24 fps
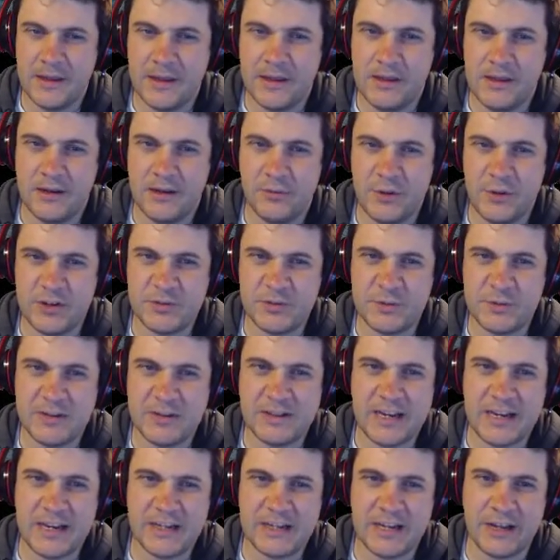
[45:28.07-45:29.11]
Once we
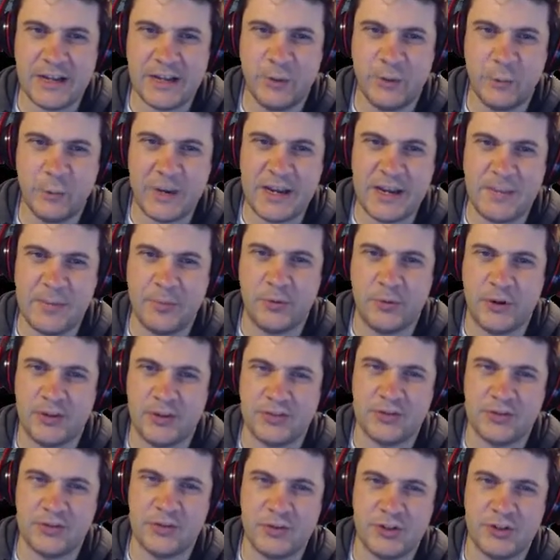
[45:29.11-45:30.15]
lay down the waypoints
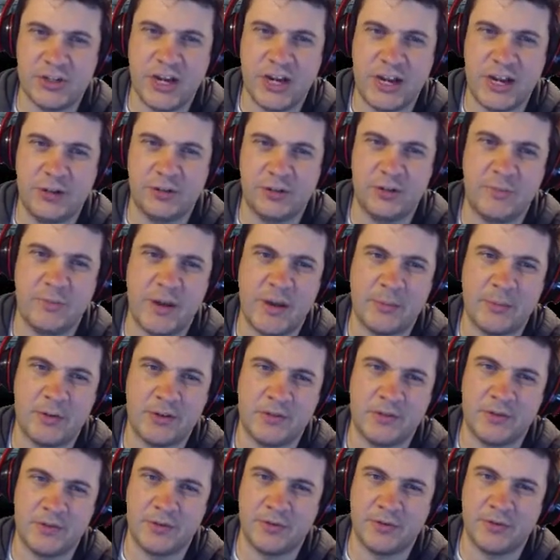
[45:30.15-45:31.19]
in your childhood memories
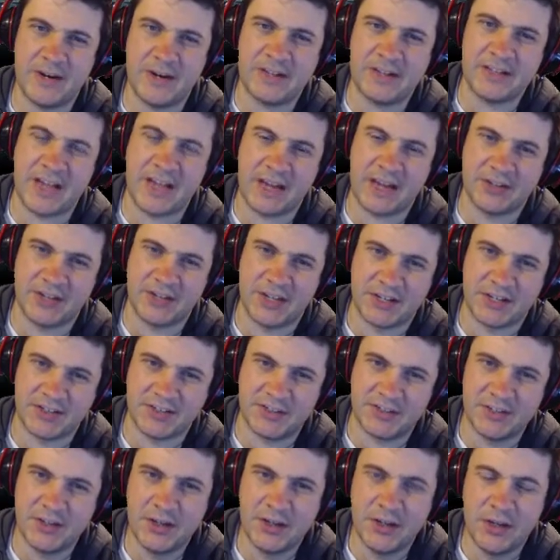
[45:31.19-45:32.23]
for direct
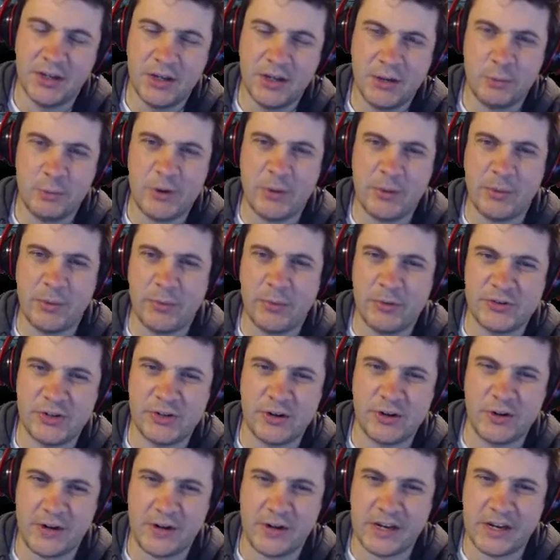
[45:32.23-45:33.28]
access, we will
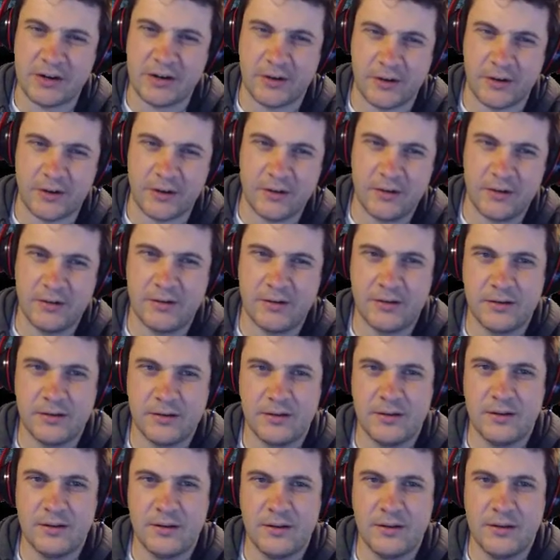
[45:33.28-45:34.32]
return here.
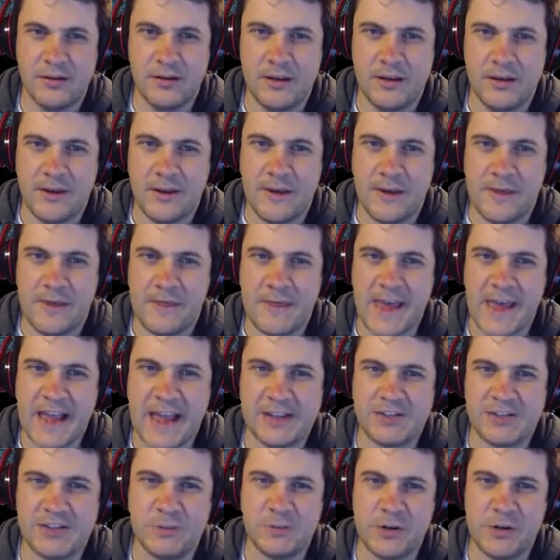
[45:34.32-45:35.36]

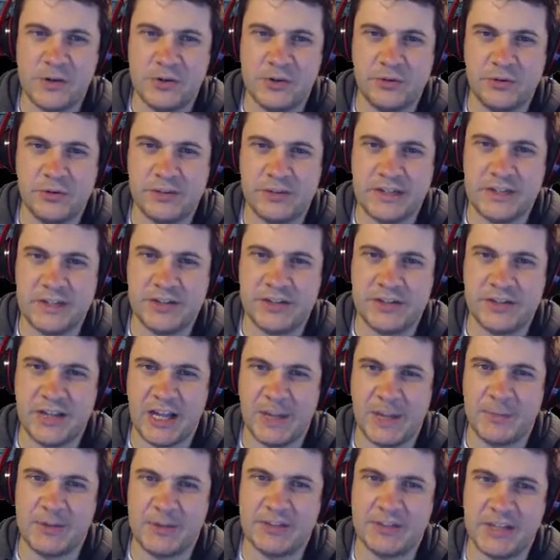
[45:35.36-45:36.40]
That's when you'll need to
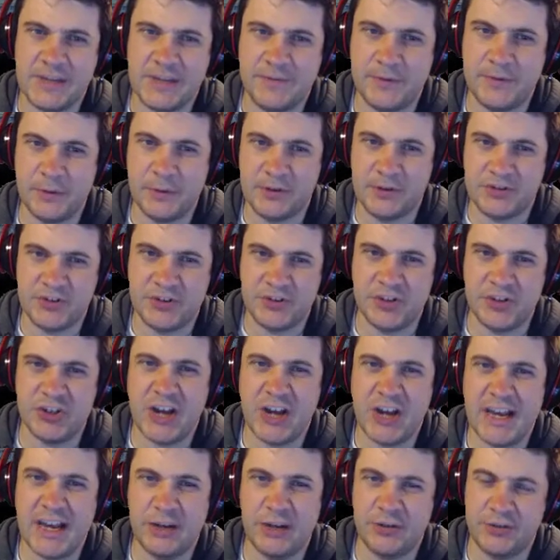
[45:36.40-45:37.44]
help us influence the
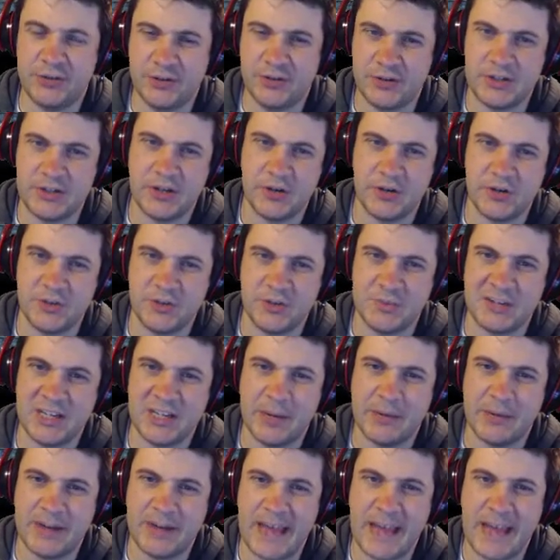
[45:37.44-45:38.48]
childhood you to
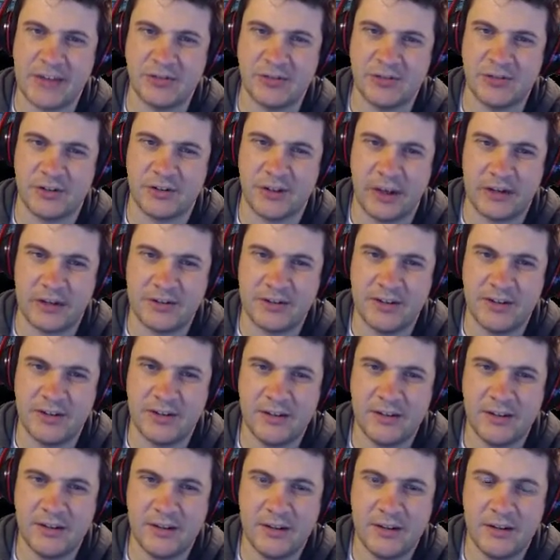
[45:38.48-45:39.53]
become an astronaut.
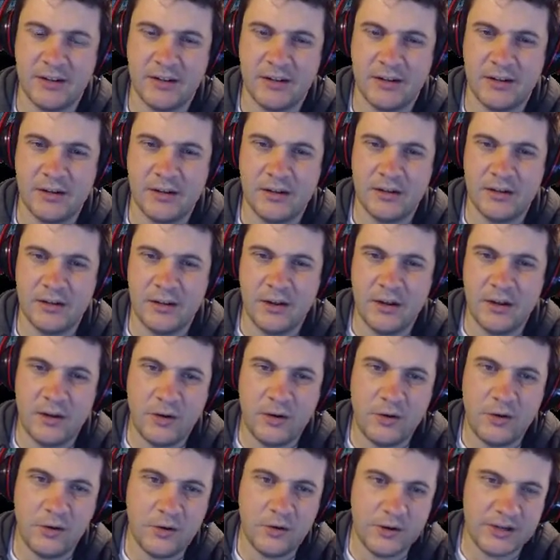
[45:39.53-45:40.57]

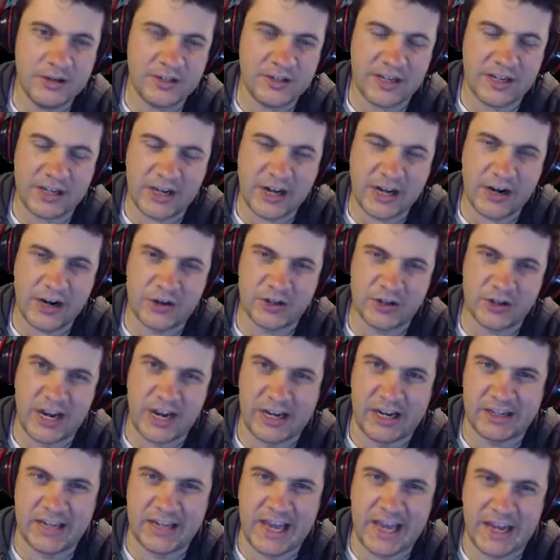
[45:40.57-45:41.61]
Or to get on a
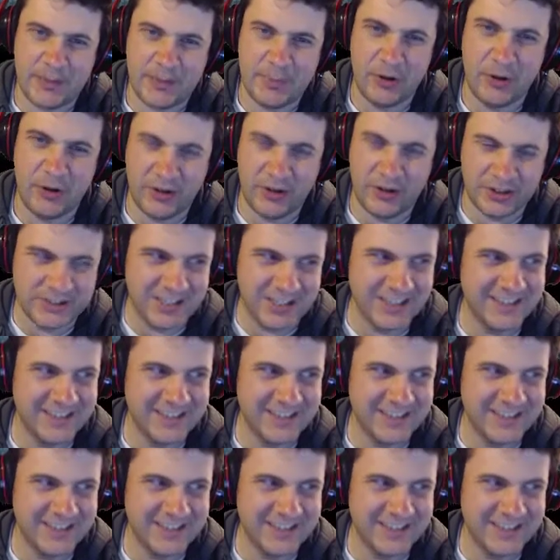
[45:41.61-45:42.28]
giant catapult.